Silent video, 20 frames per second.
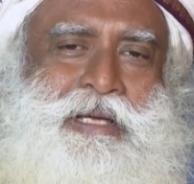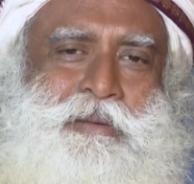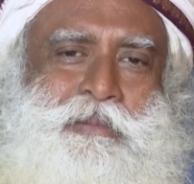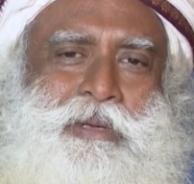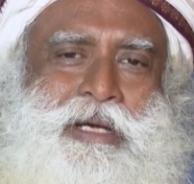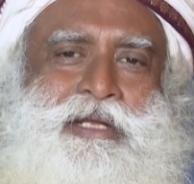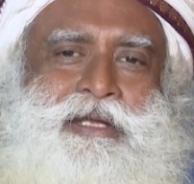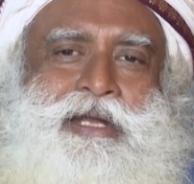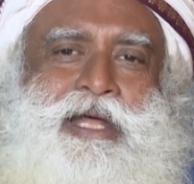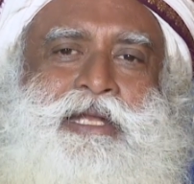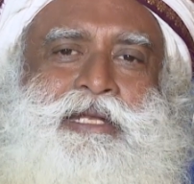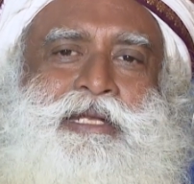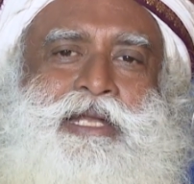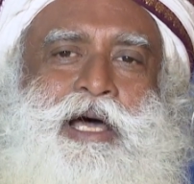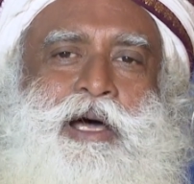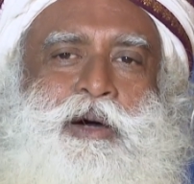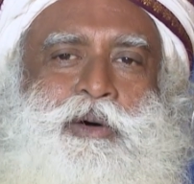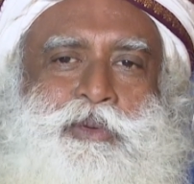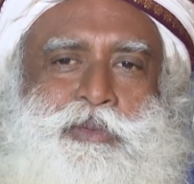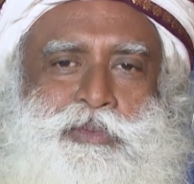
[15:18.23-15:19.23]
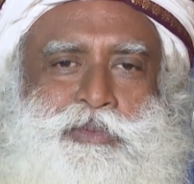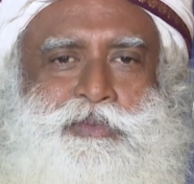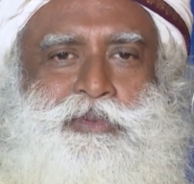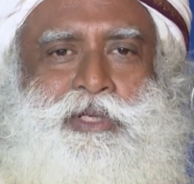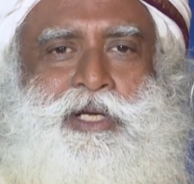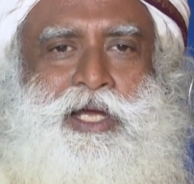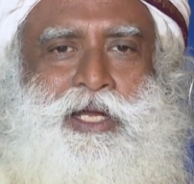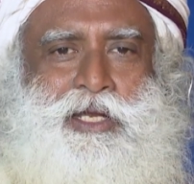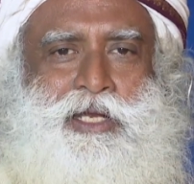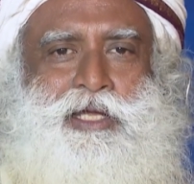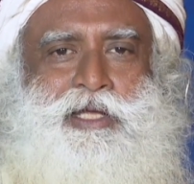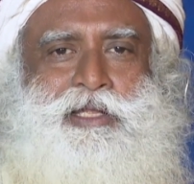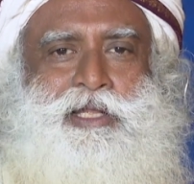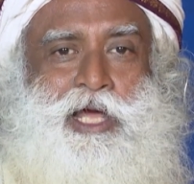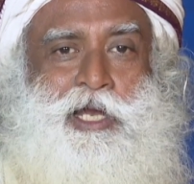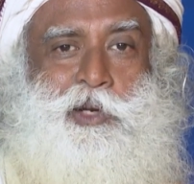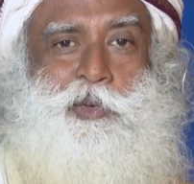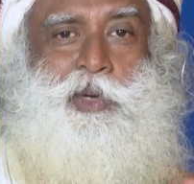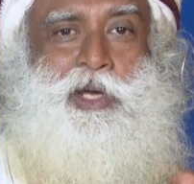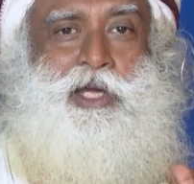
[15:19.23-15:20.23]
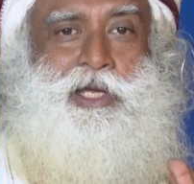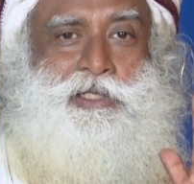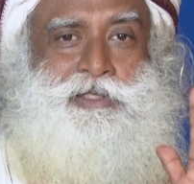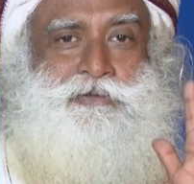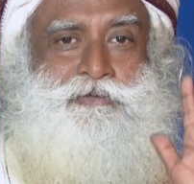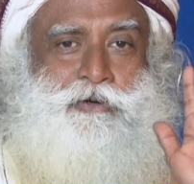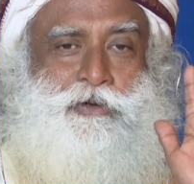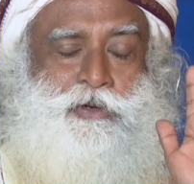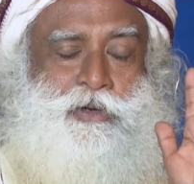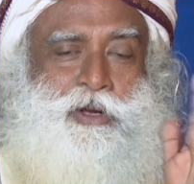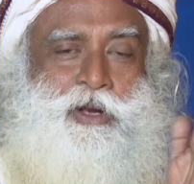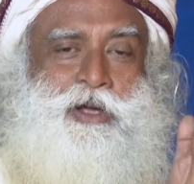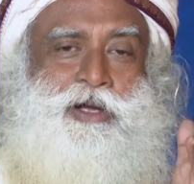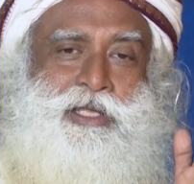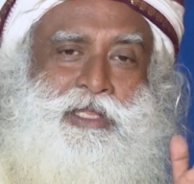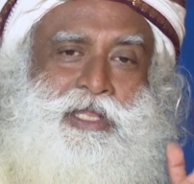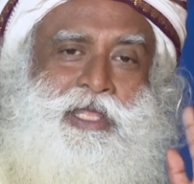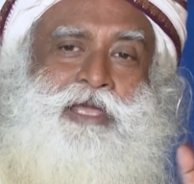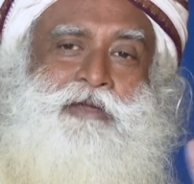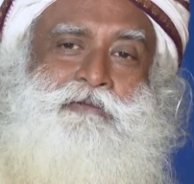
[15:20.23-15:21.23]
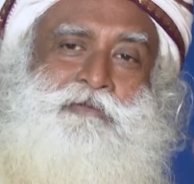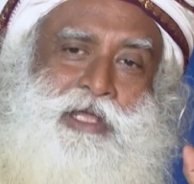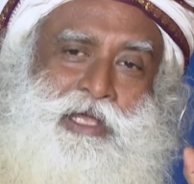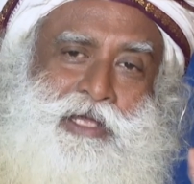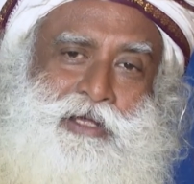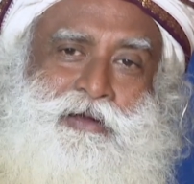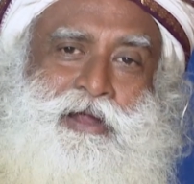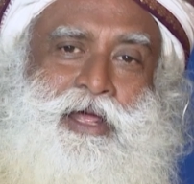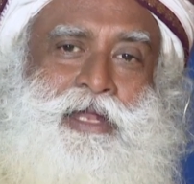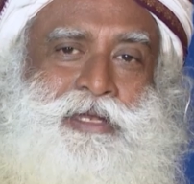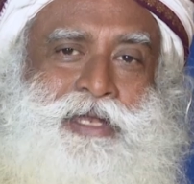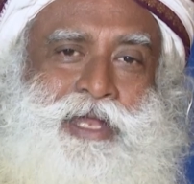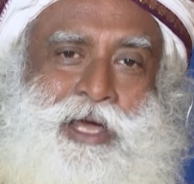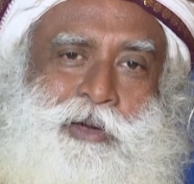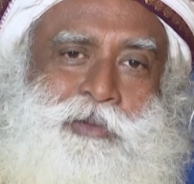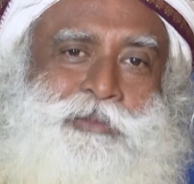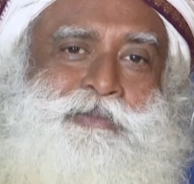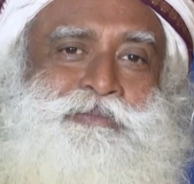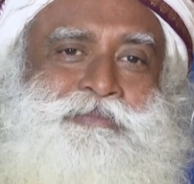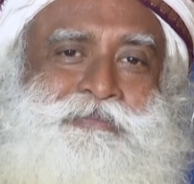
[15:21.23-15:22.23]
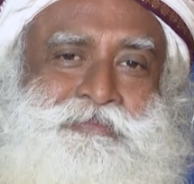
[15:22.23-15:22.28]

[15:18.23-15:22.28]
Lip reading: But right now, heading that way, it's 4 o'clock in the evening right now,